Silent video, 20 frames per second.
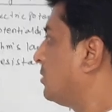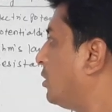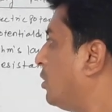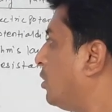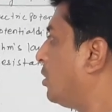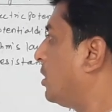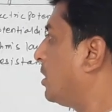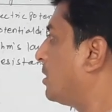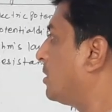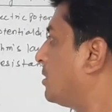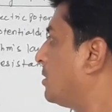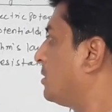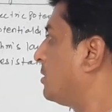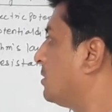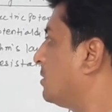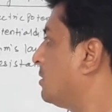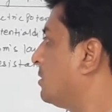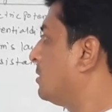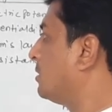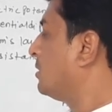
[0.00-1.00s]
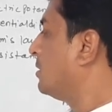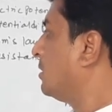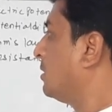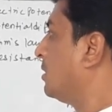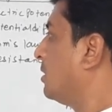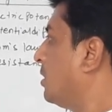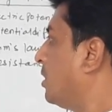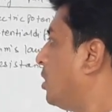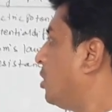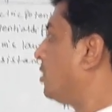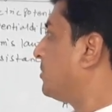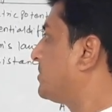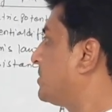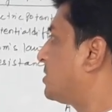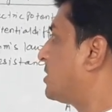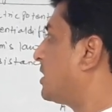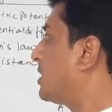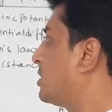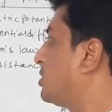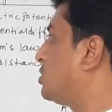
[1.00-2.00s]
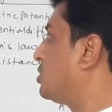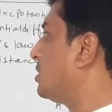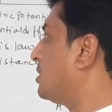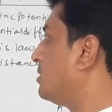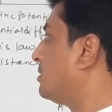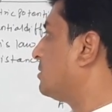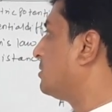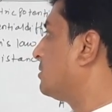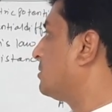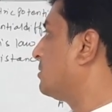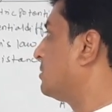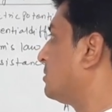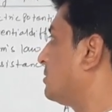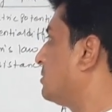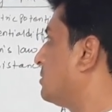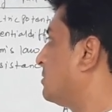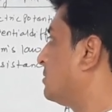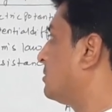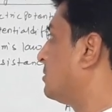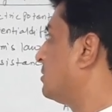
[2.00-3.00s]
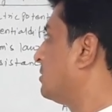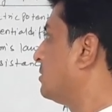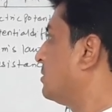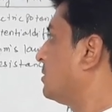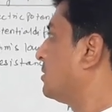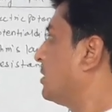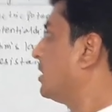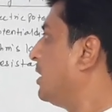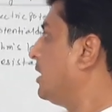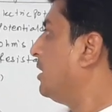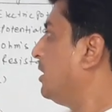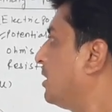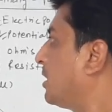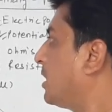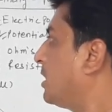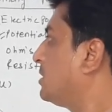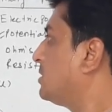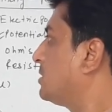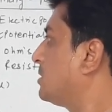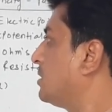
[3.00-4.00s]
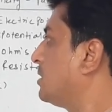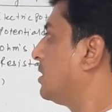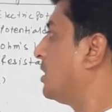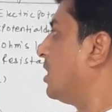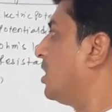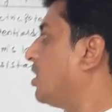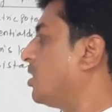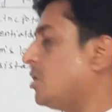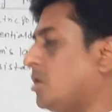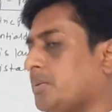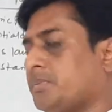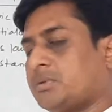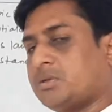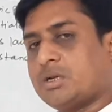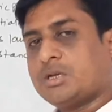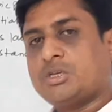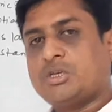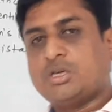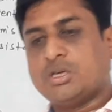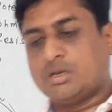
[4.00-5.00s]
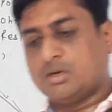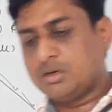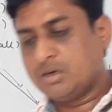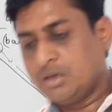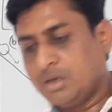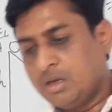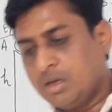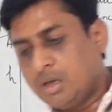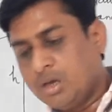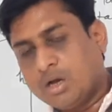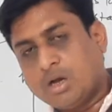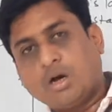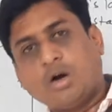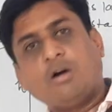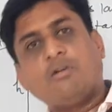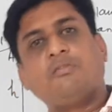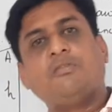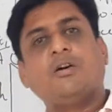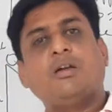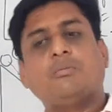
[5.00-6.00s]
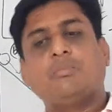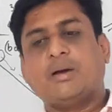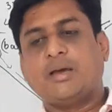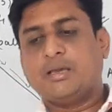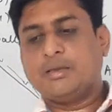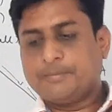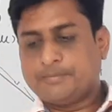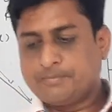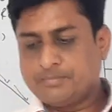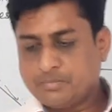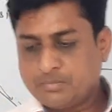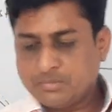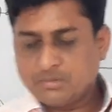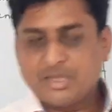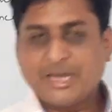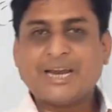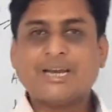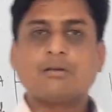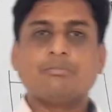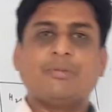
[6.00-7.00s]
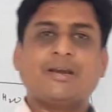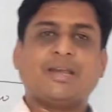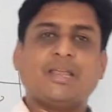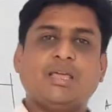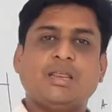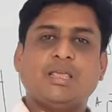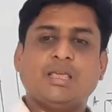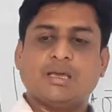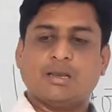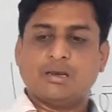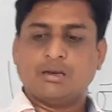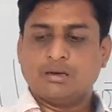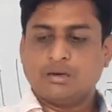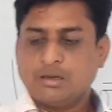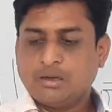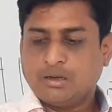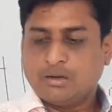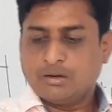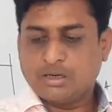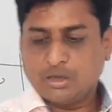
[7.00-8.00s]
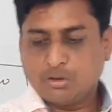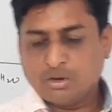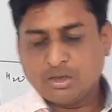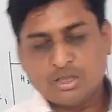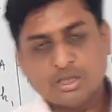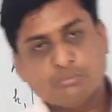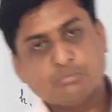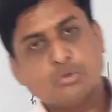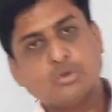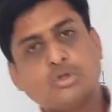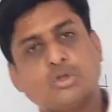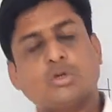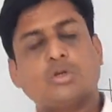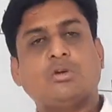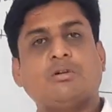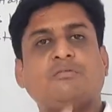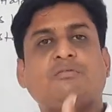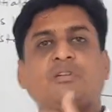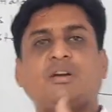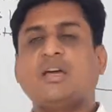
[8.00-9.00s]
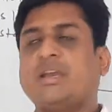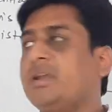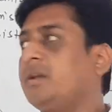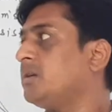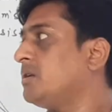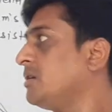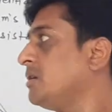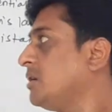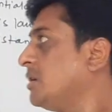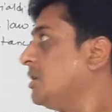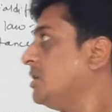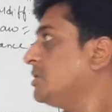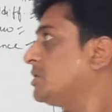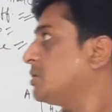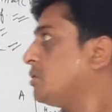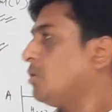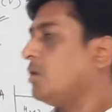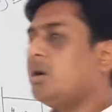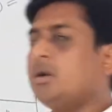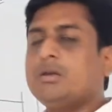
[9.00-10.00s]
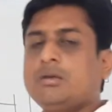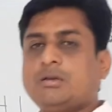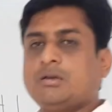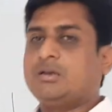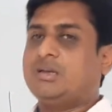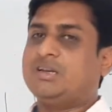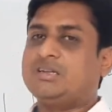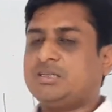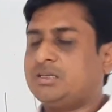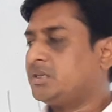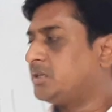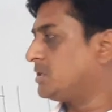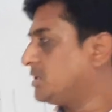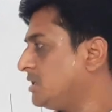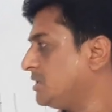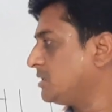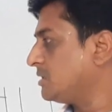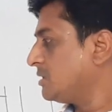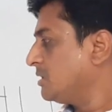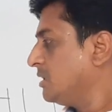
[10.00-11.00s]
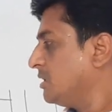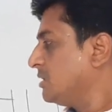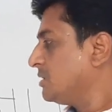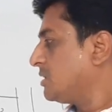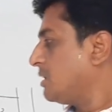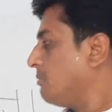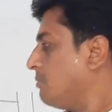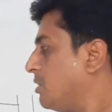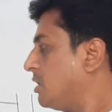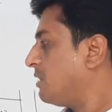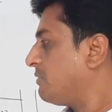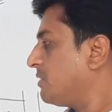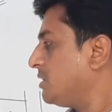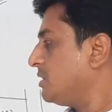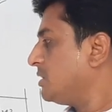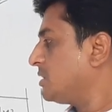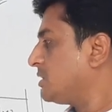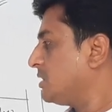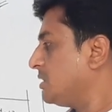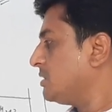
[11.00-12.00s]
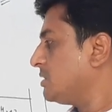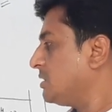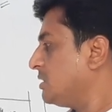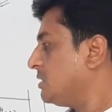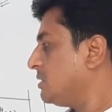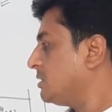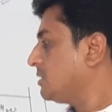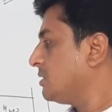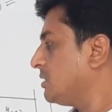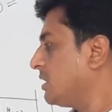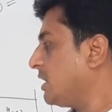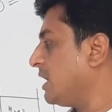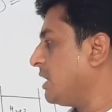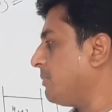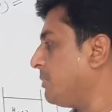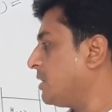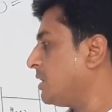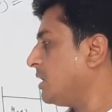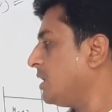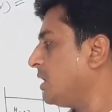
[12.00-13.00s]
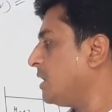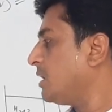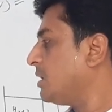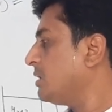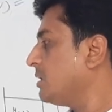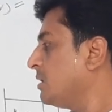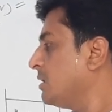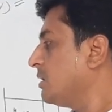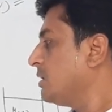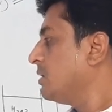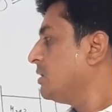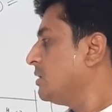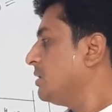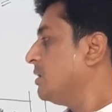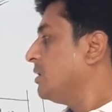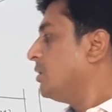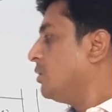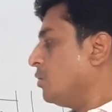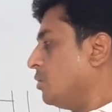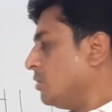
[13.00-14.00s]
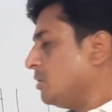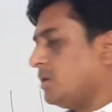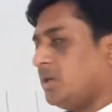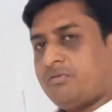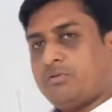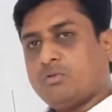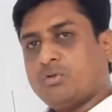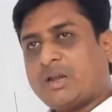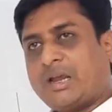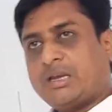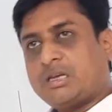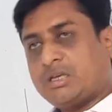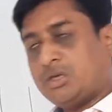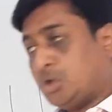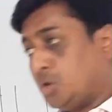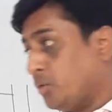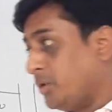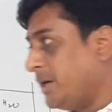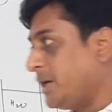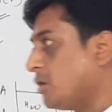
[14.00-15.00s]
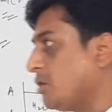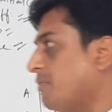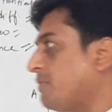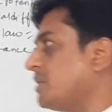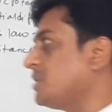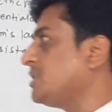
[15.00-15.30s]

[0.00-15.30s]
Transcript: or obstruction. Hindrance or obstruction offered by that material during the motion of current is called resistance. Symbol of resistance is capital R. If you write unit of